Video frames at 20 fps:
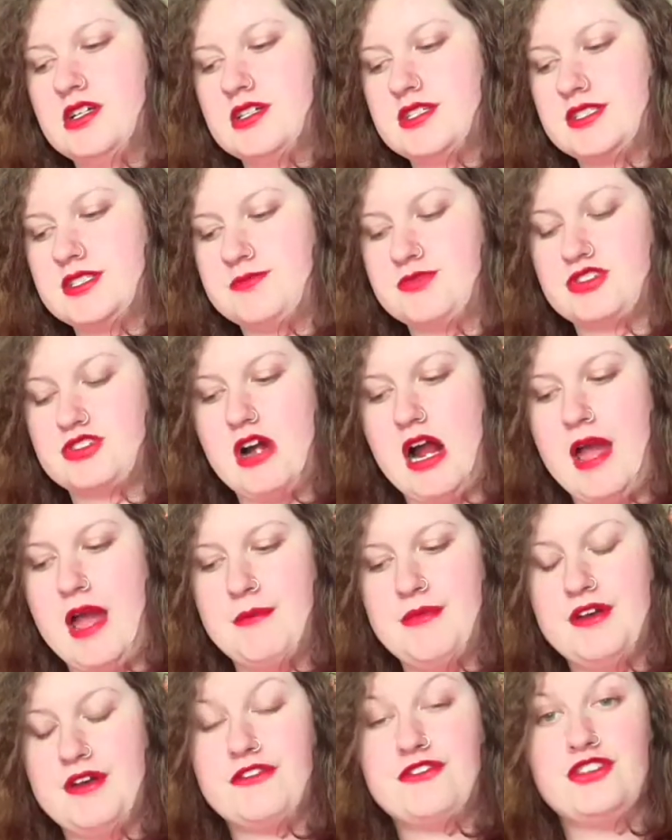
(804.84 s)

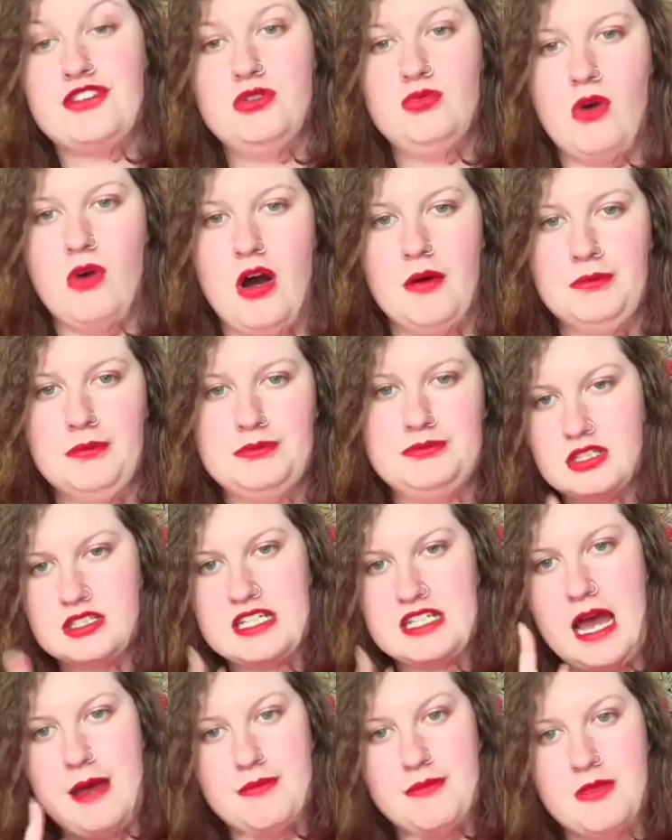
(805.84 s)
Subscribe if you want.
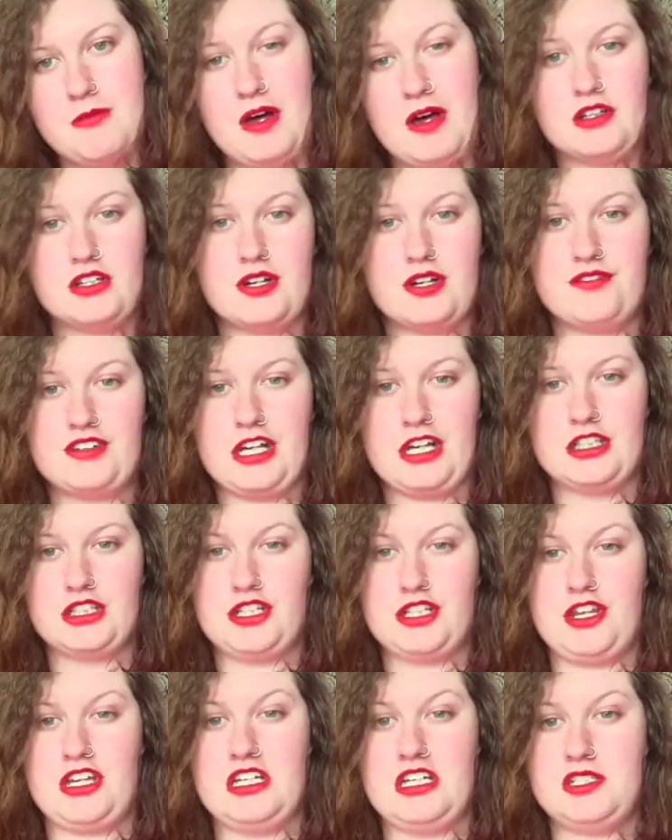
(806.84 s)
Tap the bell
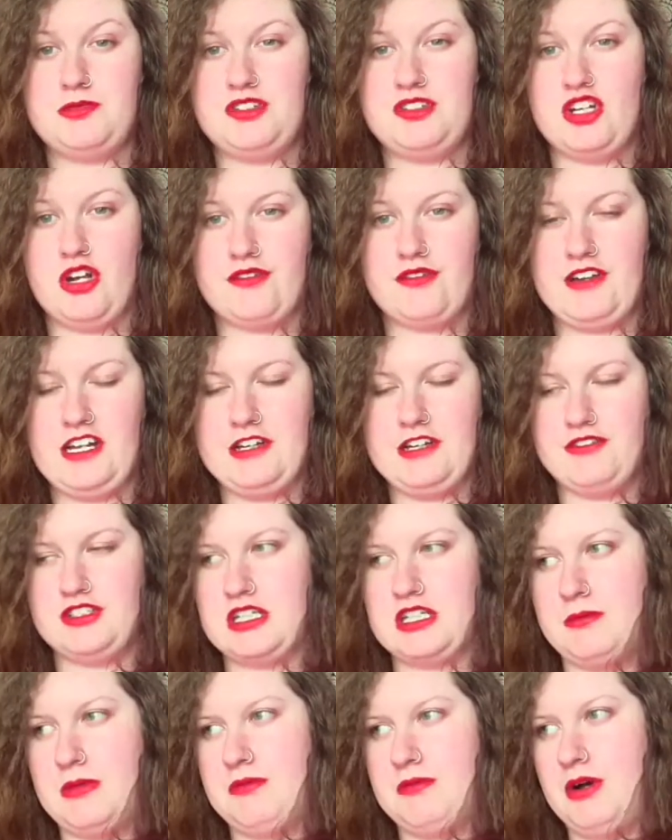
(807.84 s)
notification thingy to be notified every
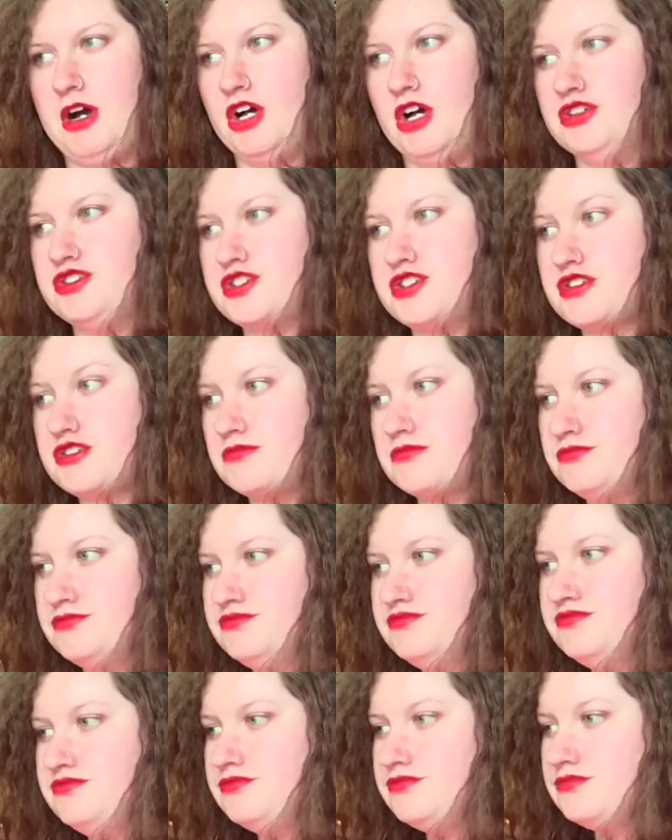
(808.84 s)
time I post.
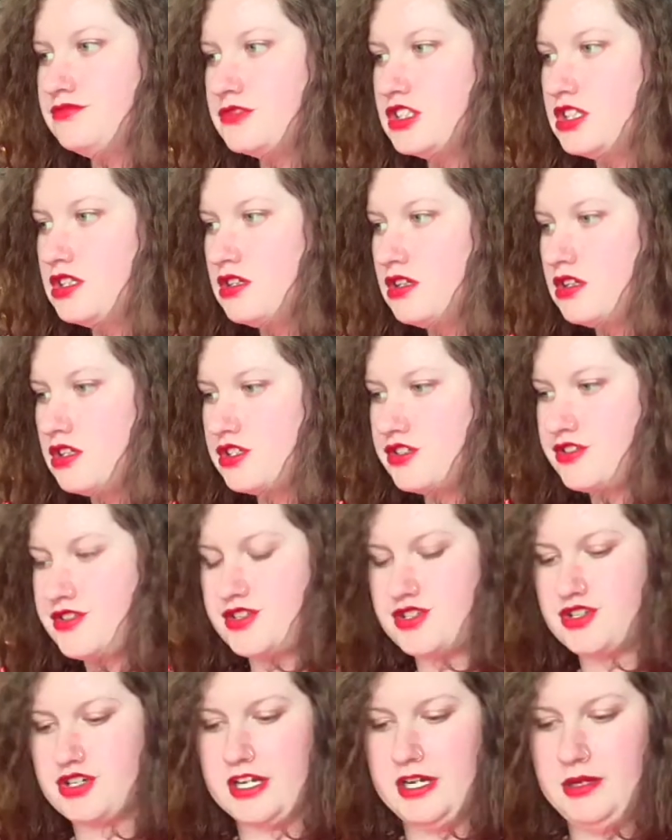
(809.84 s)

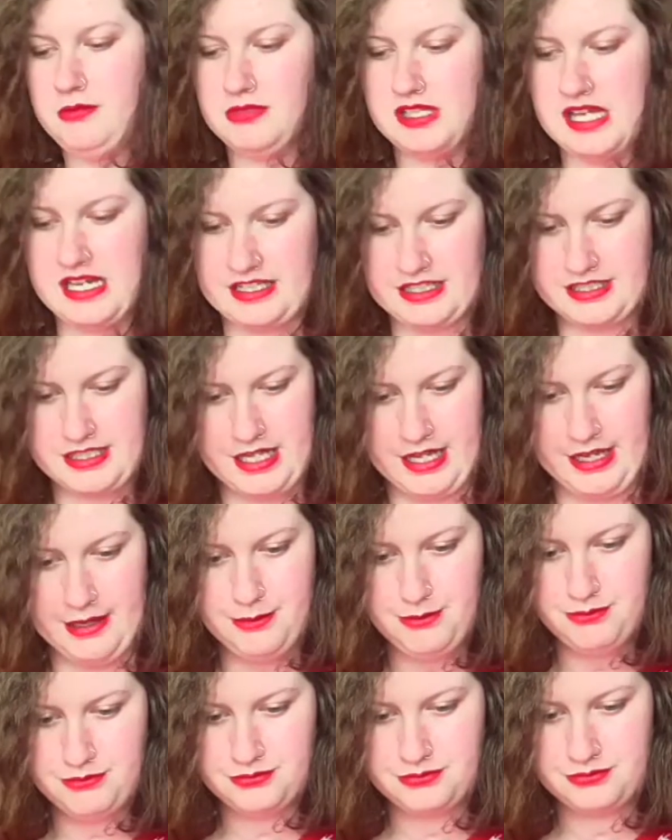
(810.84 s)
Stream Legacy.